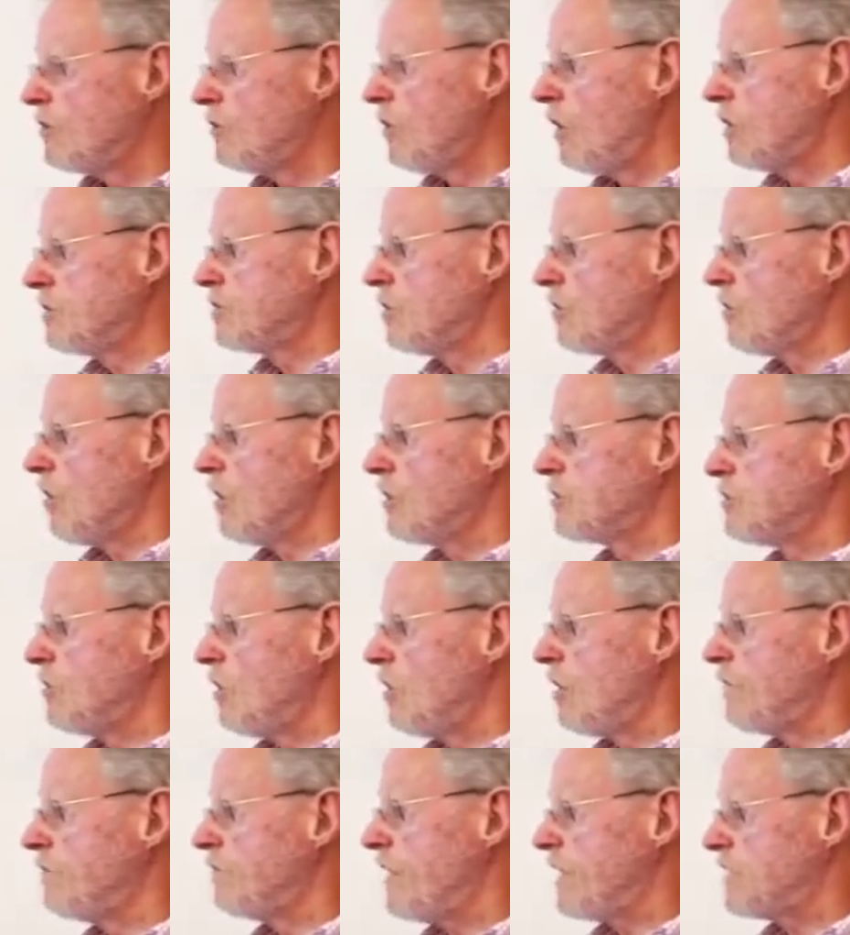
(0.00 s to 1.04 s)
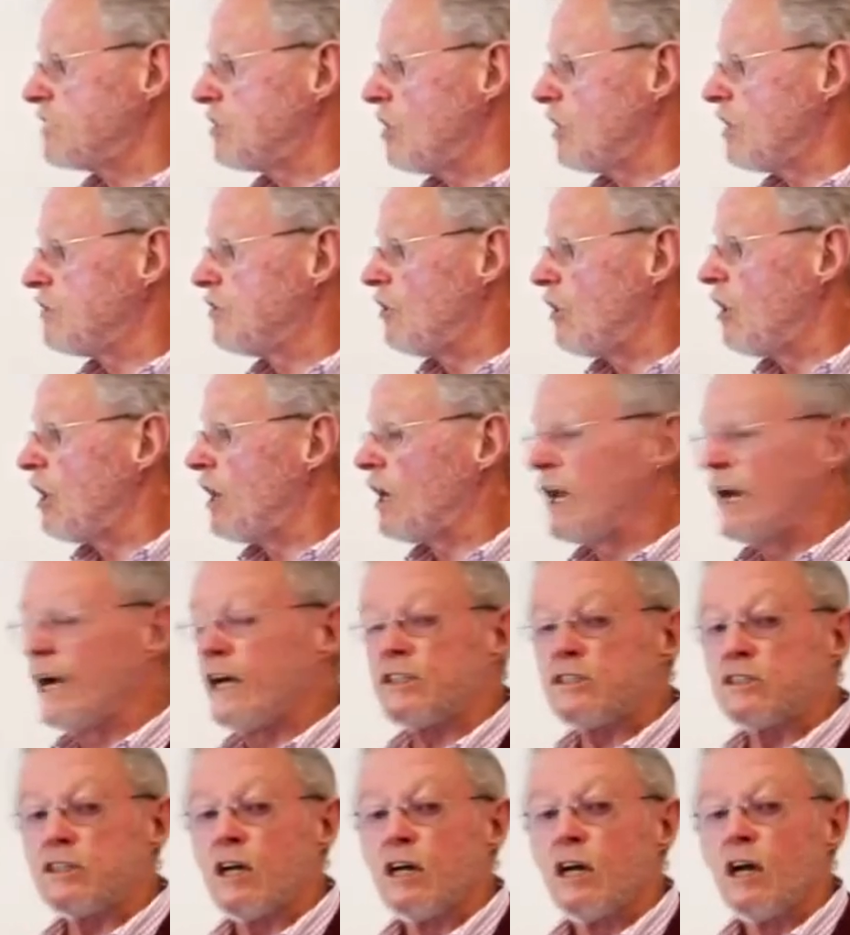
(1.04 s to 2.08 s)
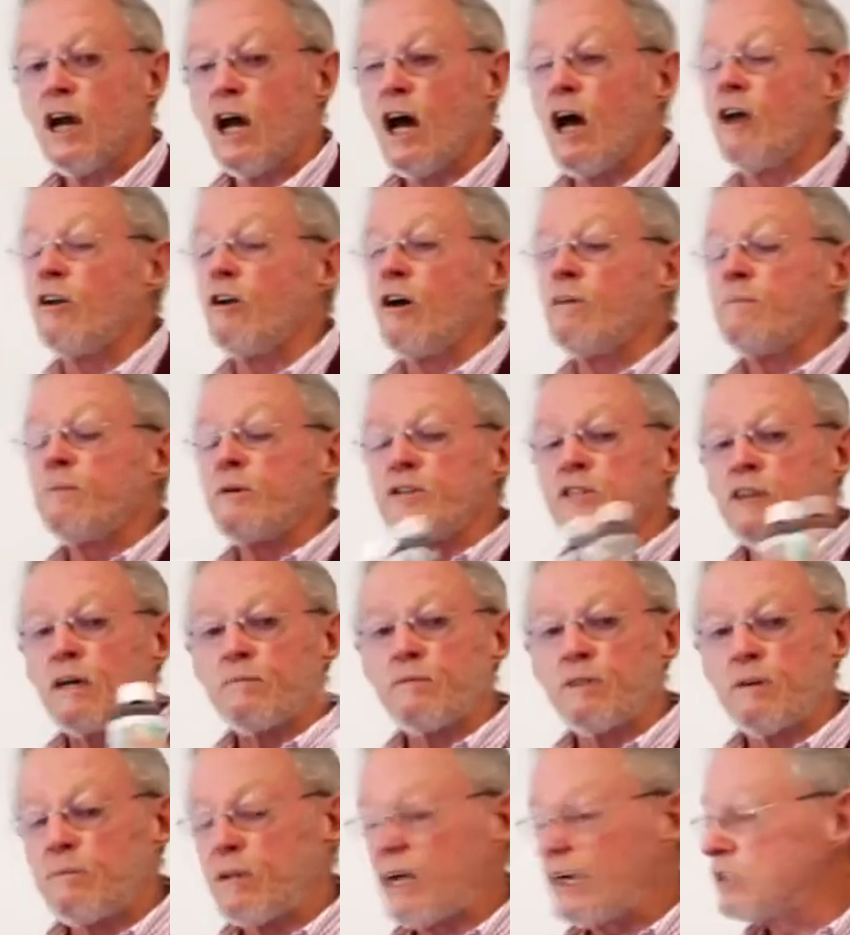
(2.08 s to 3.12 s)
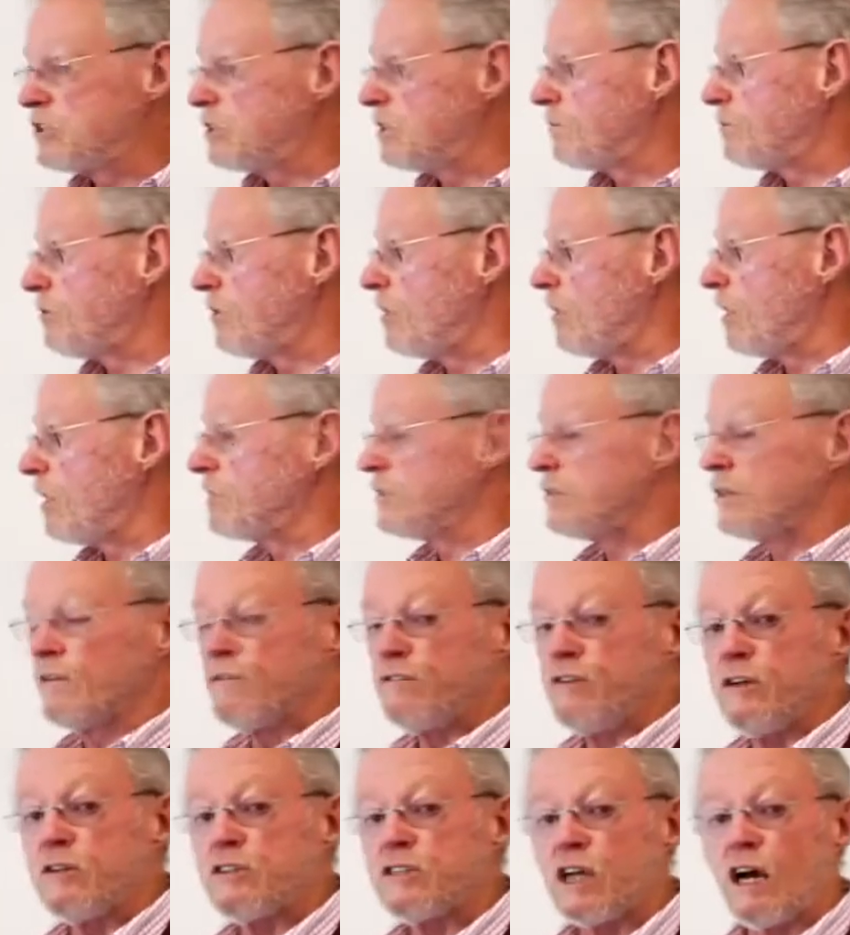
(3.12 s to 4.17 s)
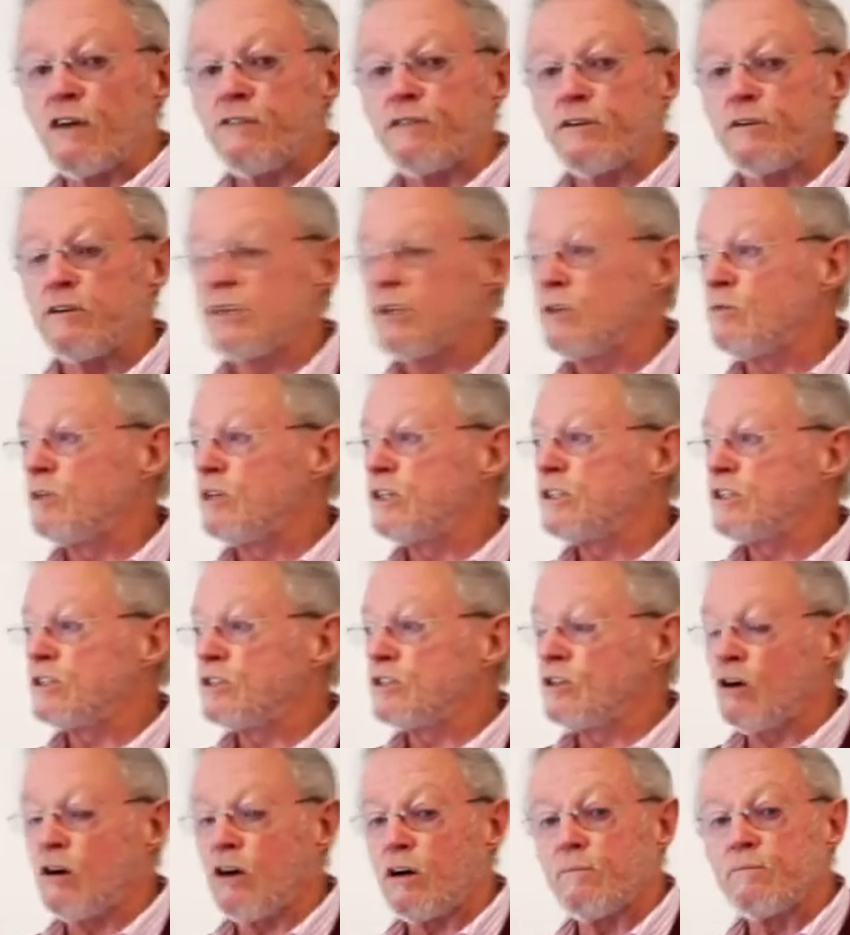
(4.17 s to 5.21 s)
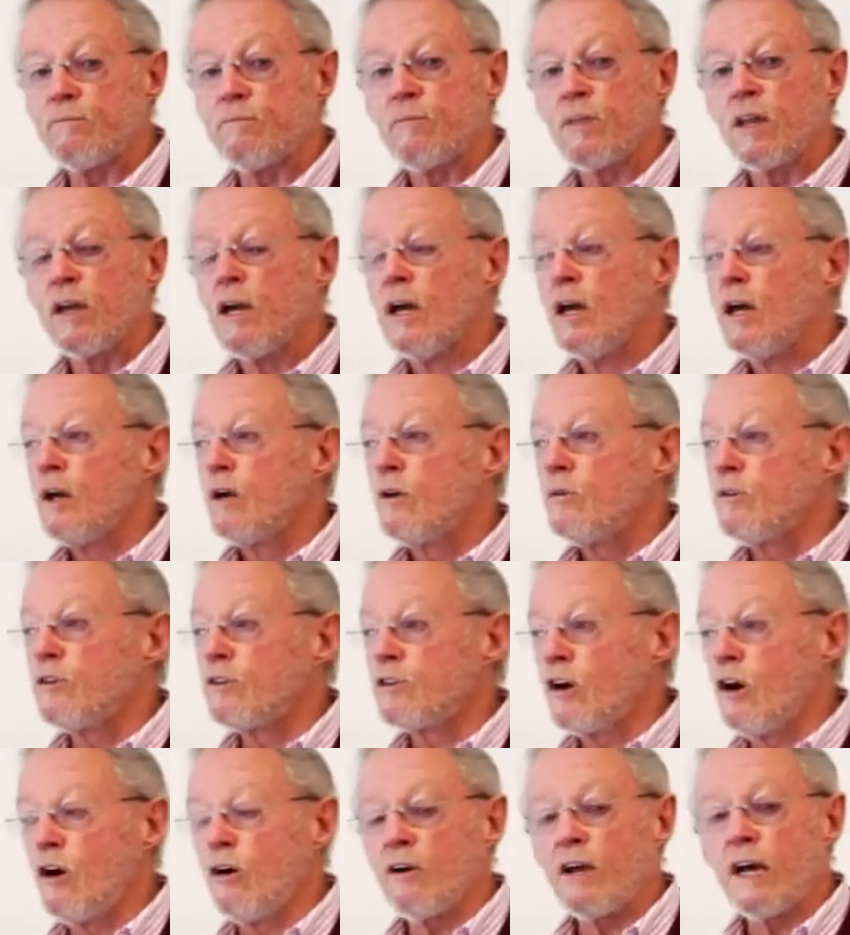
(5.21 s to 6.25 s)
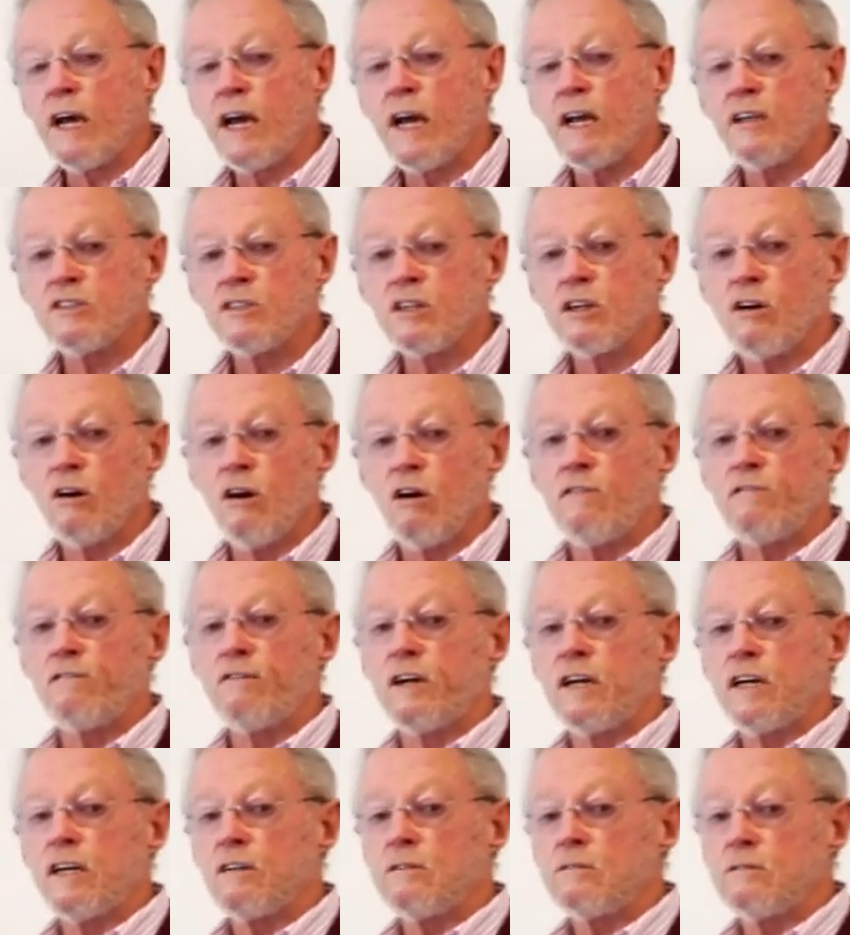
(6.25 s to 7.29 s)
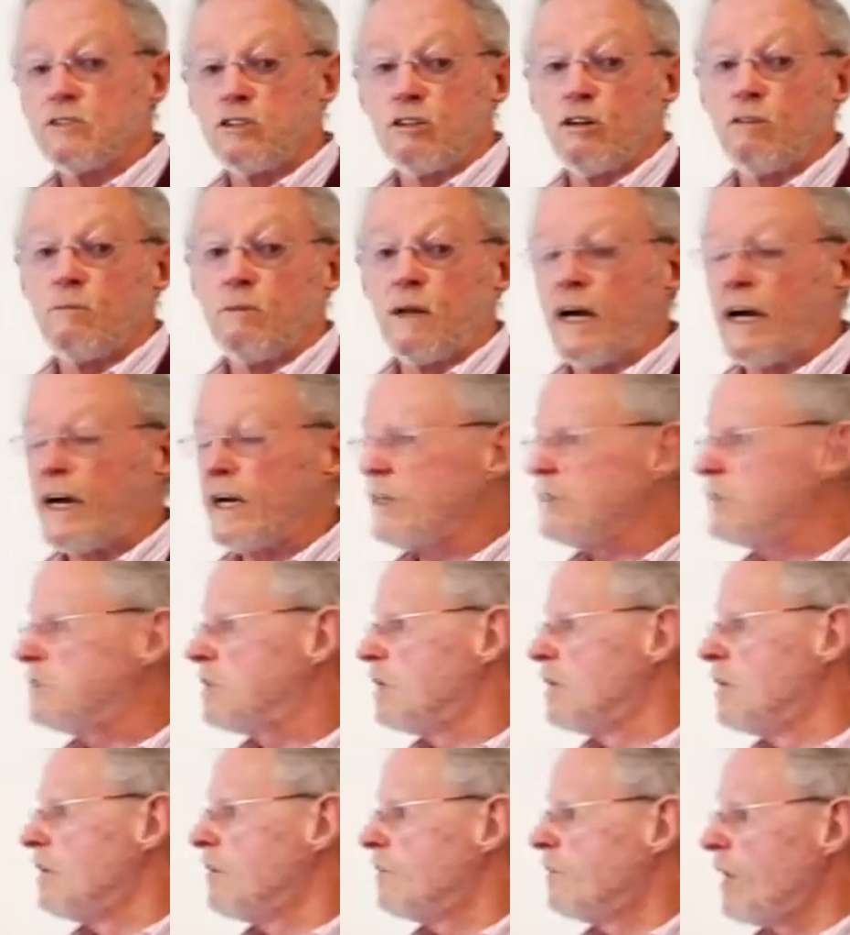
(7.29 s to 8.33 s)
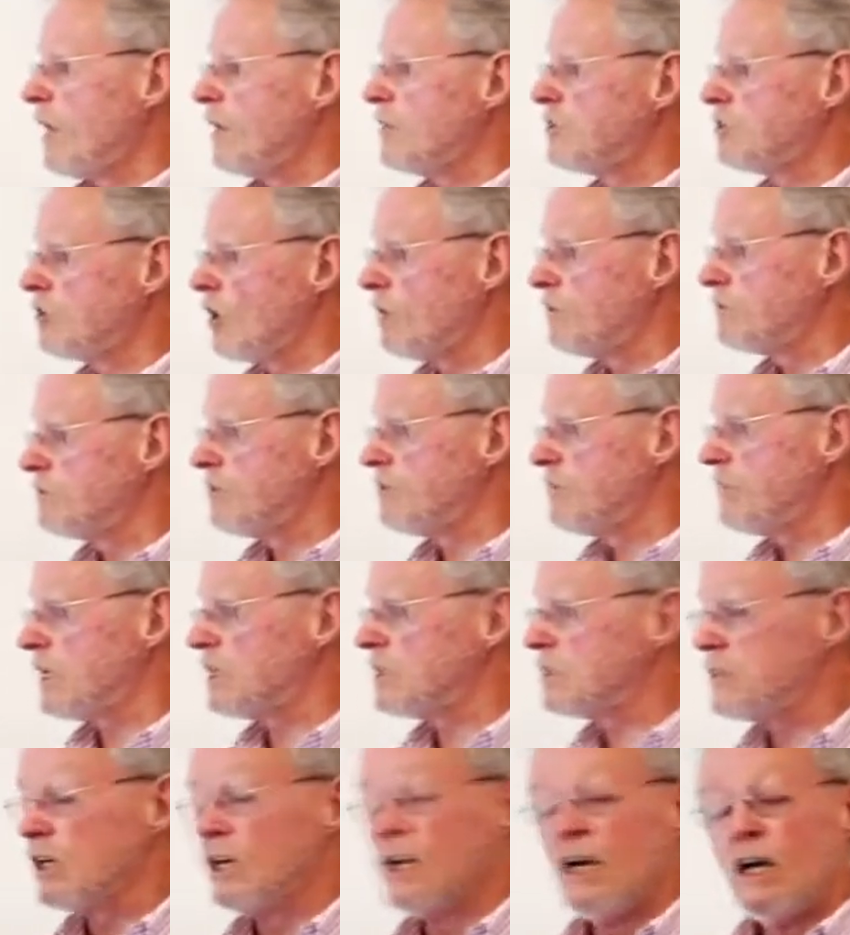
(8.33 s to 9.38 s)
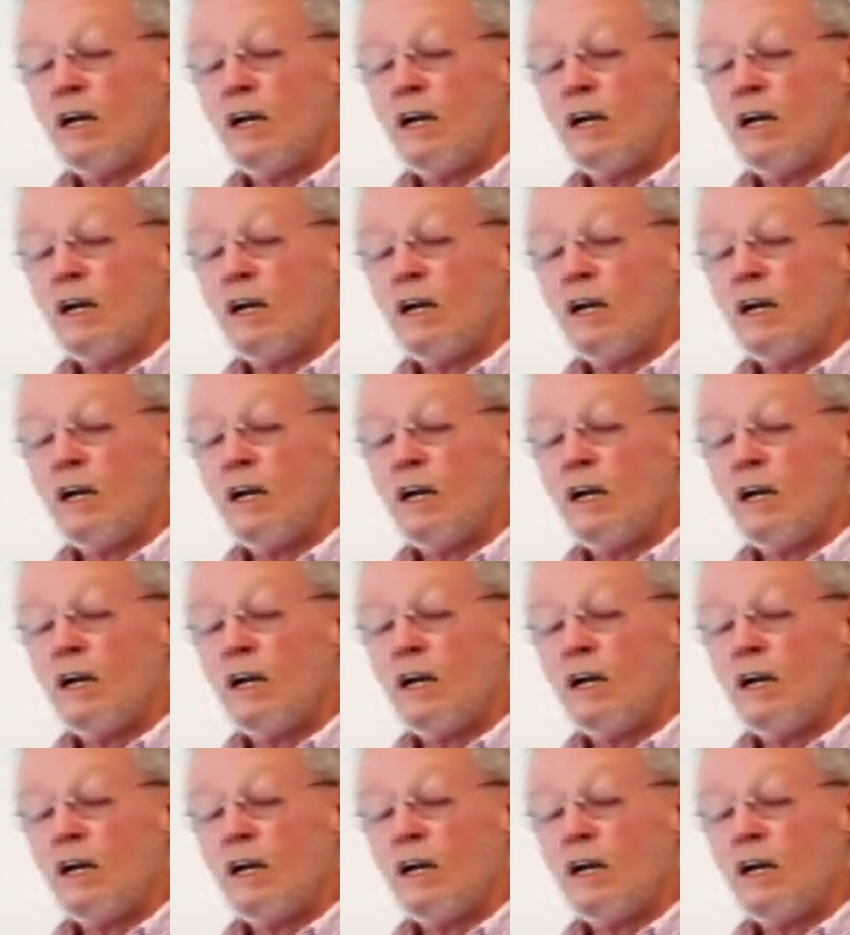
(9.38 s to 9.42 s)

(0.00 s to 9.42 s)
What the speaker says: Nitric oxide vasodilates and opens up the blood supply. So if you suffer in the winter time with cold hands and cold feet, chilblains, those types of things,